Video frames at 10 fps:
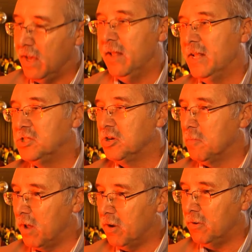And NGO
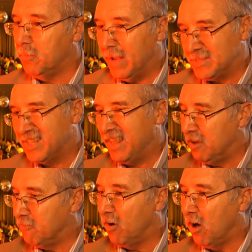Monitor
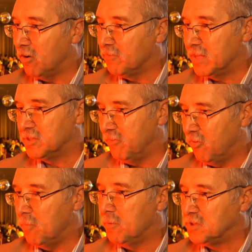basically evolved as a
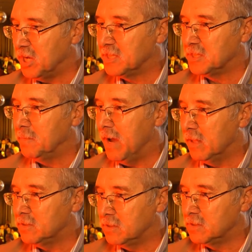form of checks and
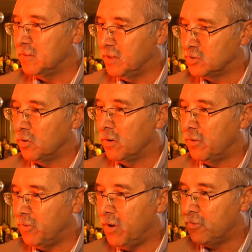balances on these
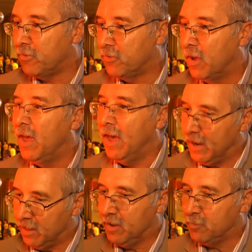organizations,
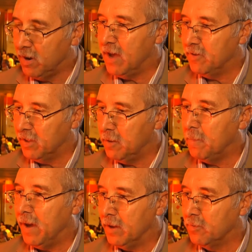and I think we're having an
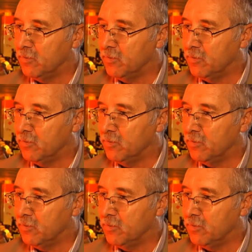impact.